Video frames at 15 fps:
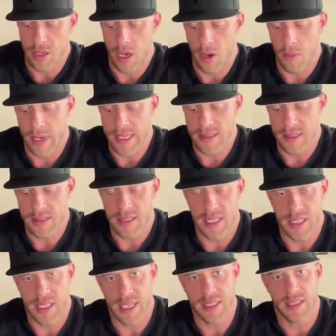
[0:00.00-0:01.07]
always, the
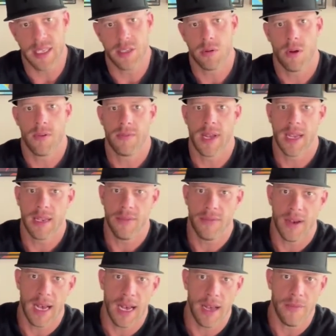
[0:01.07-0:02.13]
C J C twelve
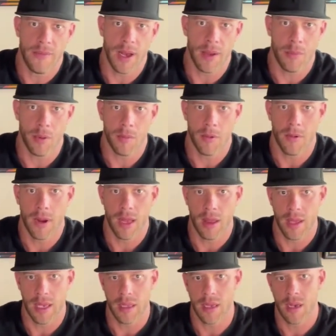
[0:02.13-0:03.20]
ninety-five
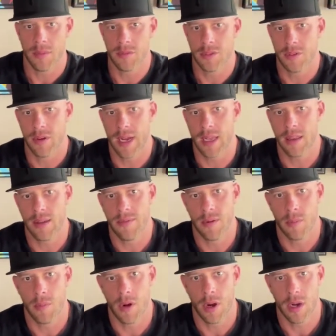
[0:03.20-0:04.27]
Ipamorelin comes directly
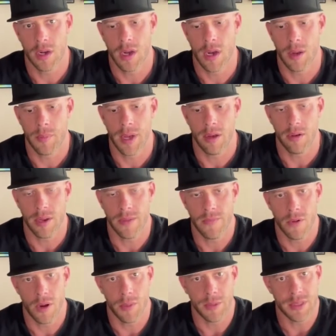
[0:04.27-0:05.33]
from our compounding
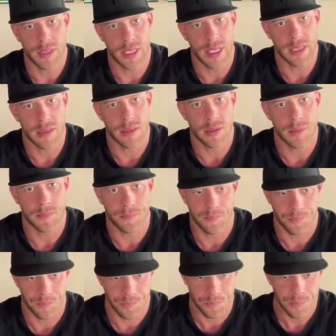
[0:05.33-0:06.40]
pharmacies,
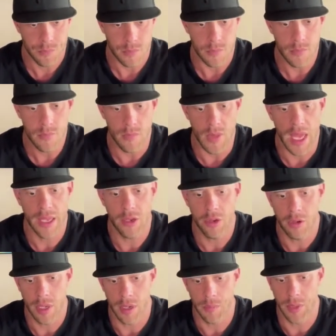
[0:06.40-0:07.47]
and
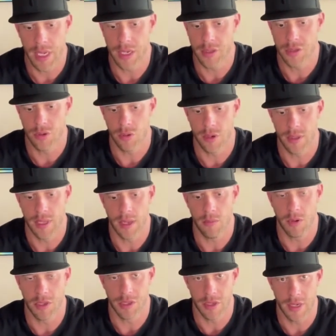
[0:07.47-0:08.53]
you can be assured that
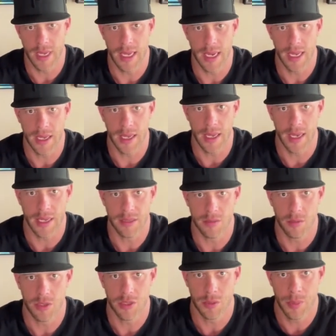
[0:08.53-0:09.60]
what you're getting is
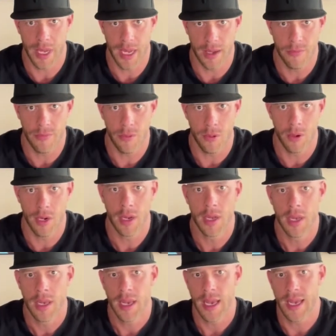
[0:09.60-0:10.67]
what you're paying for
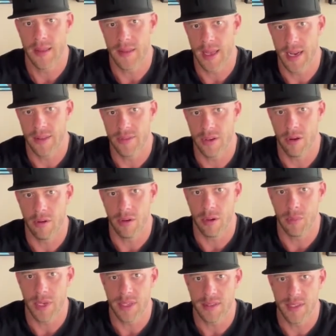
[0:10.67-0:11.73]
and that it's going to
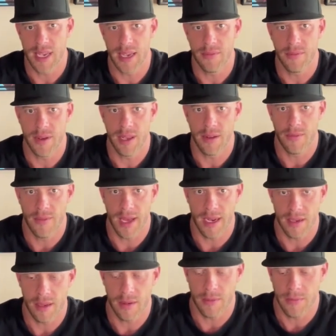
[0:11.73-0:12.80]
be safe and
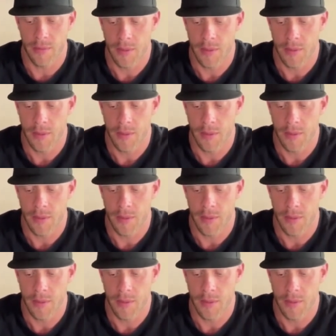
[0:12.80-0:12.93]
effective.